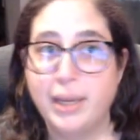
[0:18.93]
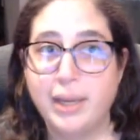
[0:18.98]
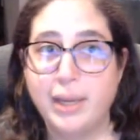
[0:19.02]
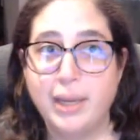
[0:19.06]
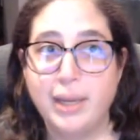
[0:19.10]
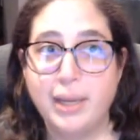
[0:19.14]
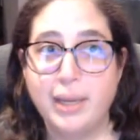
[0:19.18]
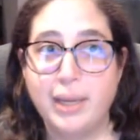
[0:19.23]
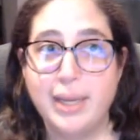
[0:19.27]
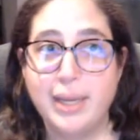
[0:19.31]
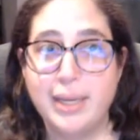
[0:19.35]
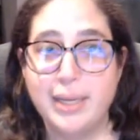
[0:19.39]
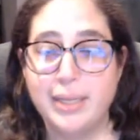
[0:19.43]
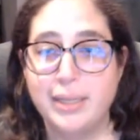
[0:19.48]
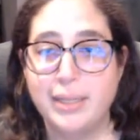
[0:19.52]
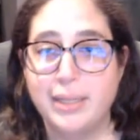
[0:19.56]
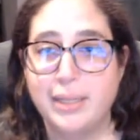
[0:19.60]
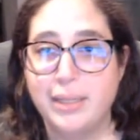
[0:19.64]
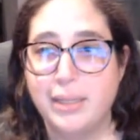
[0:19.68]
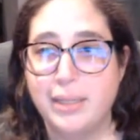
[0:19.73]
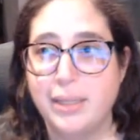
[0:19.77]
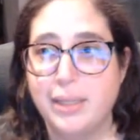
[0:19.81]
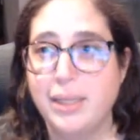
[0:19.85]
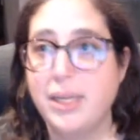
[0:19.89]
And,
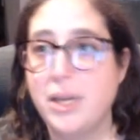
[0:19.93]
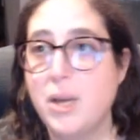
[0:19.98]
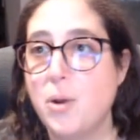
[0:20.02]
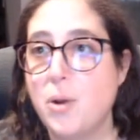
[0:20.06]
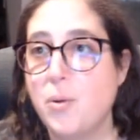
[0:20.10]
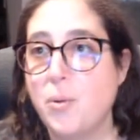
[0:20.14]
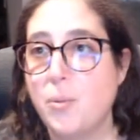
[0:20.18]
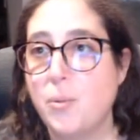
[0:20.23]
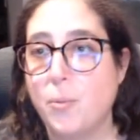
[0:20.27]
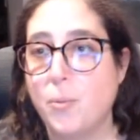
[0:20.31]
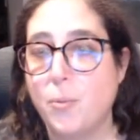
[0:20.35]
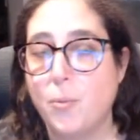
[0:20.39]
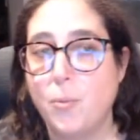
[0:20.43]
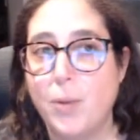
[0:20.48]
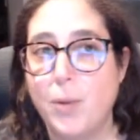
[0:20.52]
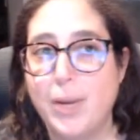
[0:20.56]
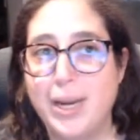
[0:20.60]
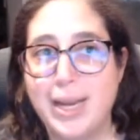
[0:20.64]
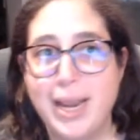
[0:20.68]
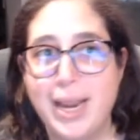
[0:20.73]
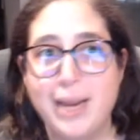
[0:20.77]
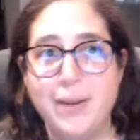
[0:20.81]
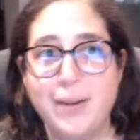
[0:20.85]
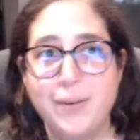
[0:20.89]

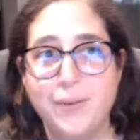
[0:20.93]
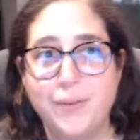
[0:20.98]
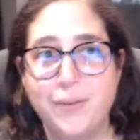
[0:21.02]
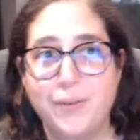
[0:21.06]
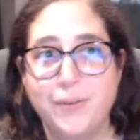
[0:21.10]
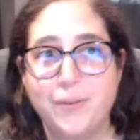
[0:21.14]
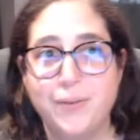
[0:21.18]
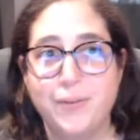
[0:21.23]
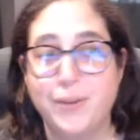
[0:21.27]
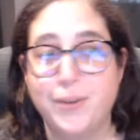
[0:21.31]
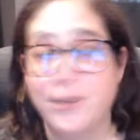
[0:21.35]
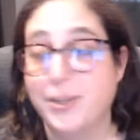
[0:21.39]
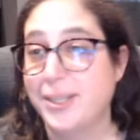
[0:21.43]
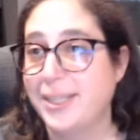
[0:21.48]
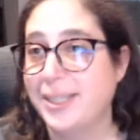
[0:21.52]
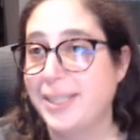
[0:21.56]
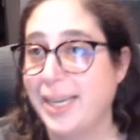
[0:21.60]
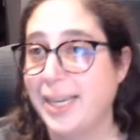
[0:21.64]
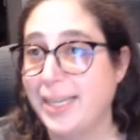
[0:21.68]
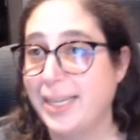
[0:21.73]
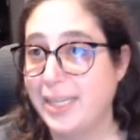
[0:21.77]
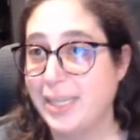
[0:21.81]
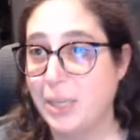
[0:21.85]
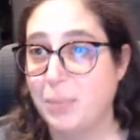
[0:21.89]
when I first
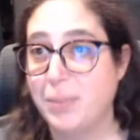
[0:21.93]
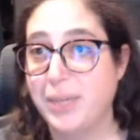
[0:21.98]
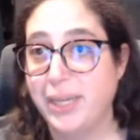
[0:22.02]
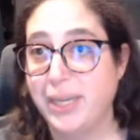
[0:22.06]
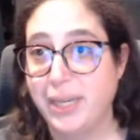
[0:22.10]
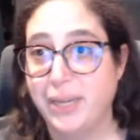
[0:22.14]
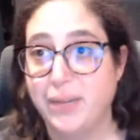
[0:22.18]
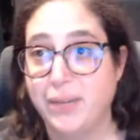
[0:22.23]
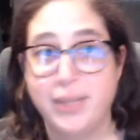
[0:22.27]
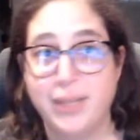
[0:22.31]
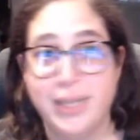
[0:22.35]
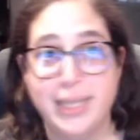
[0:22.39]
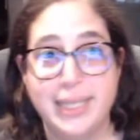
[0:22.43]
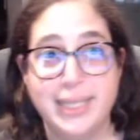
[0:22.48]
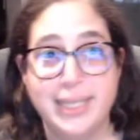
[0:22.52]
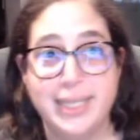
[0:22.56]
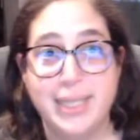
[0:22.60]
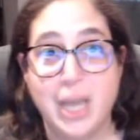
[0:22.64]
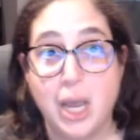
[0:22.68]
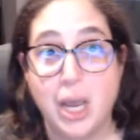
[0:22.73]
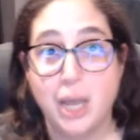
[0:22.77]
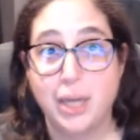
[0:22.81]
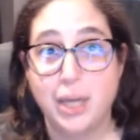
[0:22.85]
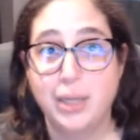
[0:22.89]
signed up to give this
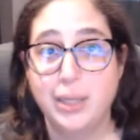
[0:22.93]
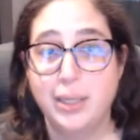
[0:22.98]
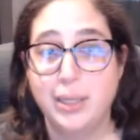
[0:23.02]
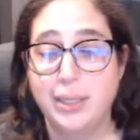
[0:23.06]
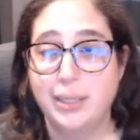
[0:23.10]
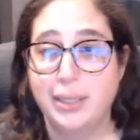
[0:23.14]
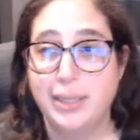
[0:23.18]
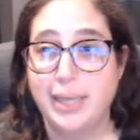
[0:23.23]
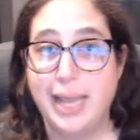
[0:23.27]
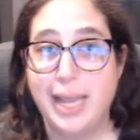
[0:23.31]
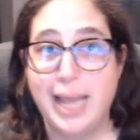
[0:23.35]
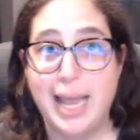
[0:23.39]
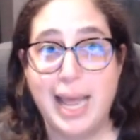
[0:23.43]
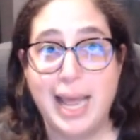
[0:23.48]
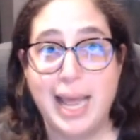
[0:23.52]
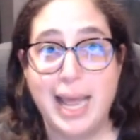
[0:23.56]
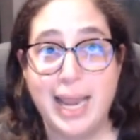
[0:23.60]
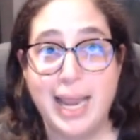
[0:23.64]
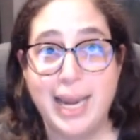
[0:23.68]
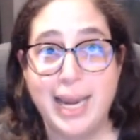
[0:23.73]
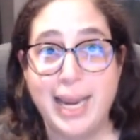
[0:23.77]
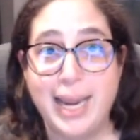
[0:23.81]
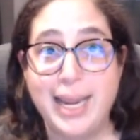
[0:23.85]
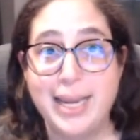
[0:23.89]
talk,
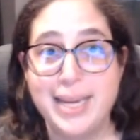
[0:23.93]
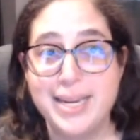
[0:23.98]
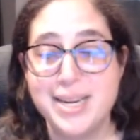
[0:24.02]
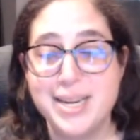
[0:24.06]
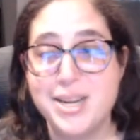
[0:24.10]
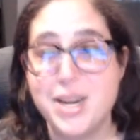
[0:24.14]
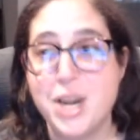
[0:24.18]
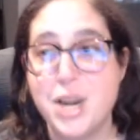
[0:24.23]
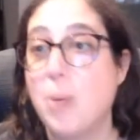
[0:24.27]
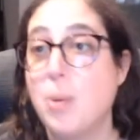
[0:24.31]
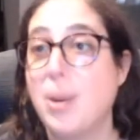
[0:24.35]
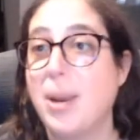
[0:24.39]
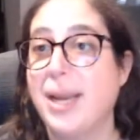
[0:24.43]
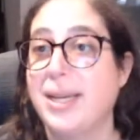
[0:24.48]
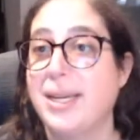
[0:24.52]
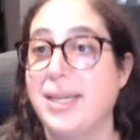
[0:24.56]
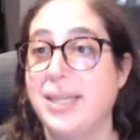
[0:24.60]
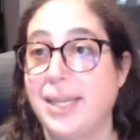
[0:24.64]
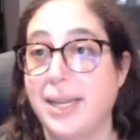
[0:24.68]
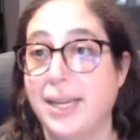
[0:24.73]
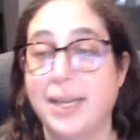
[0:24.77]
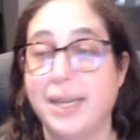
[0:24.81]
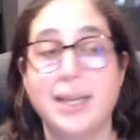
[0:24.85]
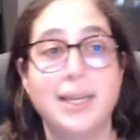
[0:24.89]
I had no
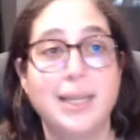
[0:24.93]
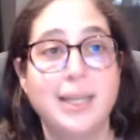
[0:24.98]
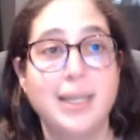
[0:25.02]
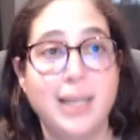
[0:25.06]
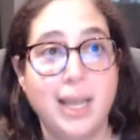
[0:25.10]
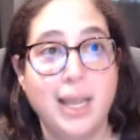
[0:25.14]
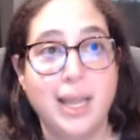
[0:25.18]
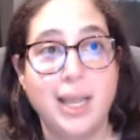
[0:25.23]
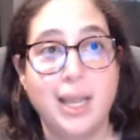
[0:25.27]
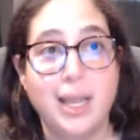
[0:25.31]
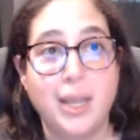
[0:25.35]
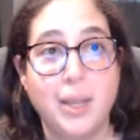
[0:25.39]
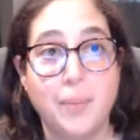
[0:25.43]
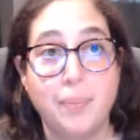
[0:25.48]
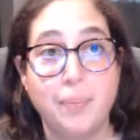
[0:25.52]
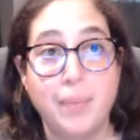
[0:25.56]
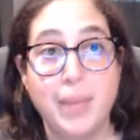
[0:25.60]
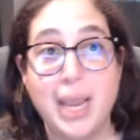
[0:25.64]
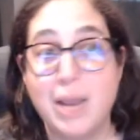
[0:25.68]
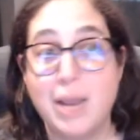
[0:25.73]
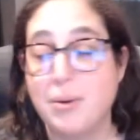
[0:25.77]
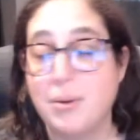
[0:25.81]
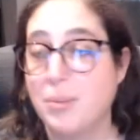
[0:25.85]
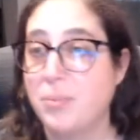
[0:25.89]
idea
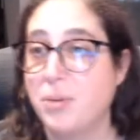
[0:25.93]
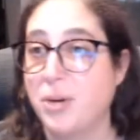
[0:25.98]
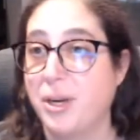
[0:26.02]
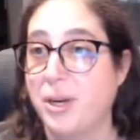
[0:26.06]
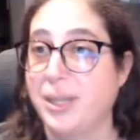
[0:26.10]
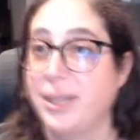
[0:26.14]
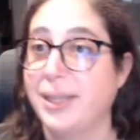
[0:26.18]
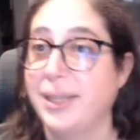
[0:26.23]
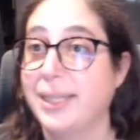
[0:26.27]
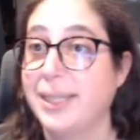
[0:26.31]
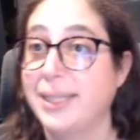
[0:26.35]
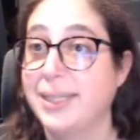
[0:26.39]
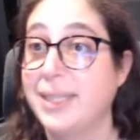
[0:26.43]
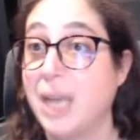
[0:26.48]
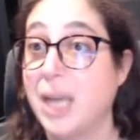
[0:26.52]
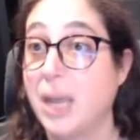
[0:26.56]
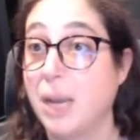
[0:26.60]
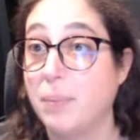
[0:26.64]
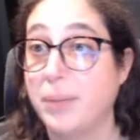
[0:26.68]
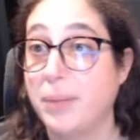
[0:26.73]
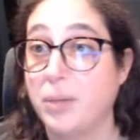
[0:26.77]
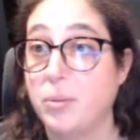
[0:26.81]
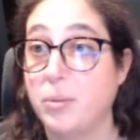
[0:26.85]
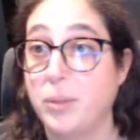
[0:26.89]
how important this
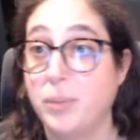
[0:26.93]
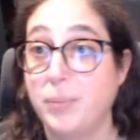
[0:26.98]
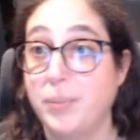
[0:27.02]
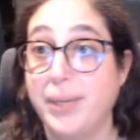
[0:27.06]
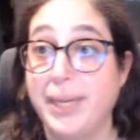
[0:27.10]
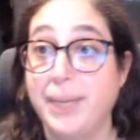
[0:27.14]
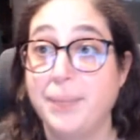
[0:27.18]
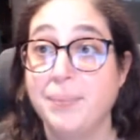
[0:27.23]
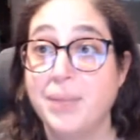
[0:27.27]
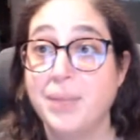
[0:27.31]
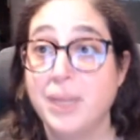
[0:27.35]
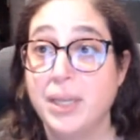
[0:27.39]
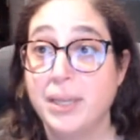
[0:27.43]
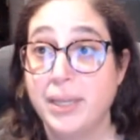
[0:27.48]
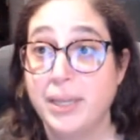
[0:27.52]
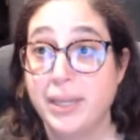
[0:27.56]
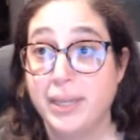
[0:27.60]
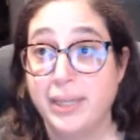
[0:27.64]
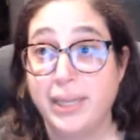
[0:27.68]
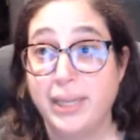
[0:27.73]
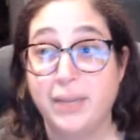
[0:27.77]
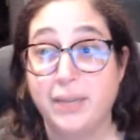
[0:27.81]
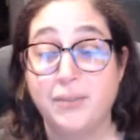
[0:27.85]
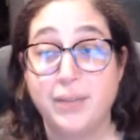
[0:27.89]
topic would be,
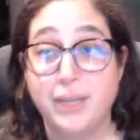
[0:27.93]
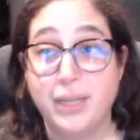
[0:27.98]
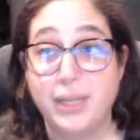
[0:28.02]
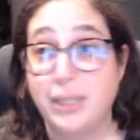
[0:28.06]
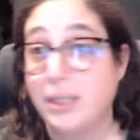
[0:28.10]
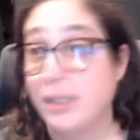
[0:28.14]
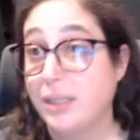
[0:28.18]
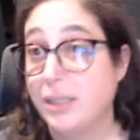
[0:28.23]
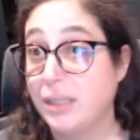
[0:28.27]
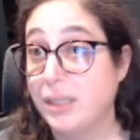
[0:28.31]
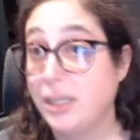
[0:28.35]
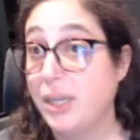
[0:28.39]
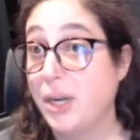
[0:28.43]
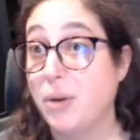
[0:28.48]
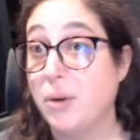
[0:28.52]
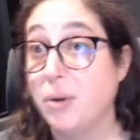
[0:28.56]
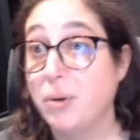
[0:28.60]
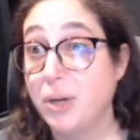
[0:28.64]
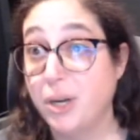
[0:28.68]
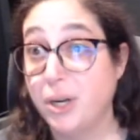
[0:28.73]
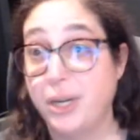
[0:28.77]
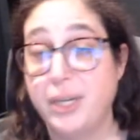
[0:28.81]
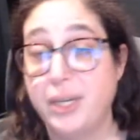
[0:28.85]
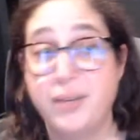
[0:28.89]
given,
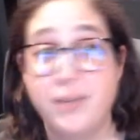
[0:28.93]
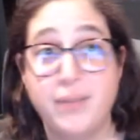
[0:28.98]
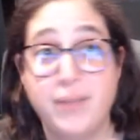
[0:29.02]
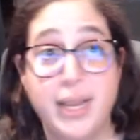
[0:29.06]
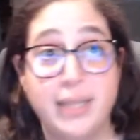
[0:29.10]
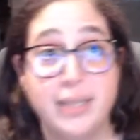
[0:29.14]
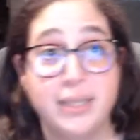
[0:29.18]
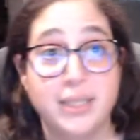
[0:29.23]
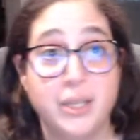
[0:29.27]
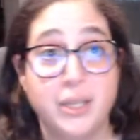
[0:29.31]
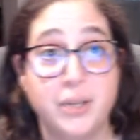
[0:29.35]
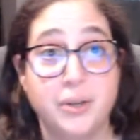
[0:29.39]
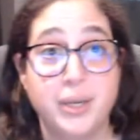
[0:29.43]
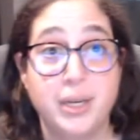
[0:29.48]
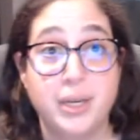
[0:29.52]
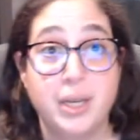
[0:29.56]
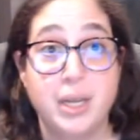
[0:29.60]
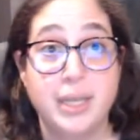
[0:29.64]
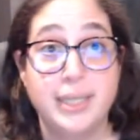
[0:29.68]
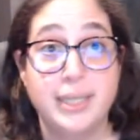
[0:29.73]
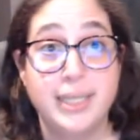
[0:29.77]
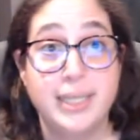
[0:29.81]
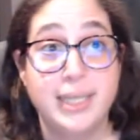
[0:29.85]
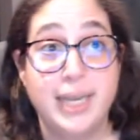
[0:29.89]
current events going
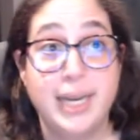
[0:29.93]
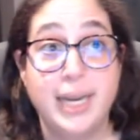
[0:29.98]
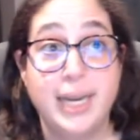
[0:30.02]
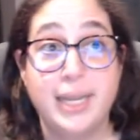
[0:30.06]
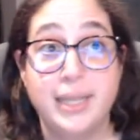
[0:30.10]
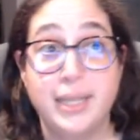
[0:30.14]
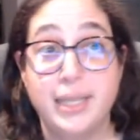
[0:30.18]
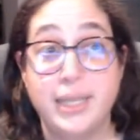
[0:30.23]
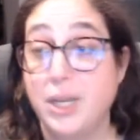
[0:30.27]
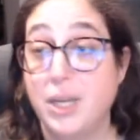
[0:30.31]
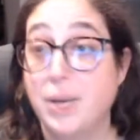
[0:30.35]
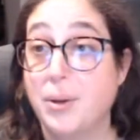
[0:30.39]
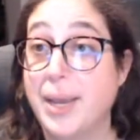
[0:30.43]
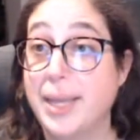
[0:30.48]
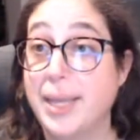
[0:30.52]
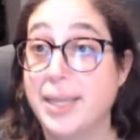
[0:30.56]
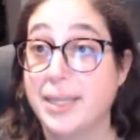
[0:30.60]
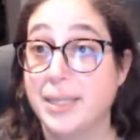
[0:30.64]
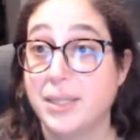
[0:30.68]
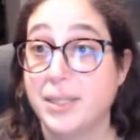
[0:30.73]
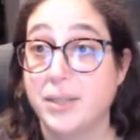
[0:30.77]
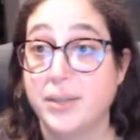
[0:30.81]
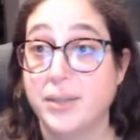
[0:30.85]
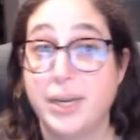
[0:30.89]
on today in the
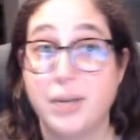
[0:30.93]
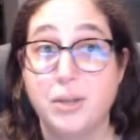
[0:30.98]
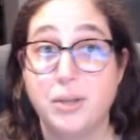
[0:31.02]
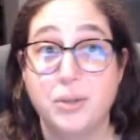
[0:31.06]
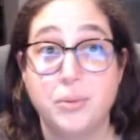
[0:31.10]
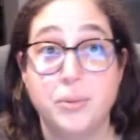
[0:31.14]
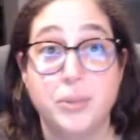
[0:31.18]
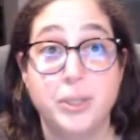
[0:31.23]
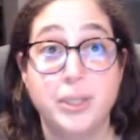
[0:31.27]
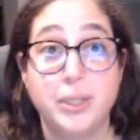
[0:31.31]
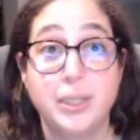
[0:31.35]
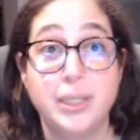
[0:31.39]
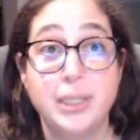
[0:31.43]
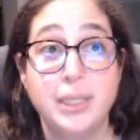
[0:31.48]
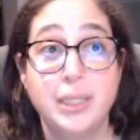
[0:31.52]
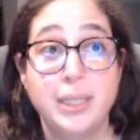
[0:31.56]
US and around the world.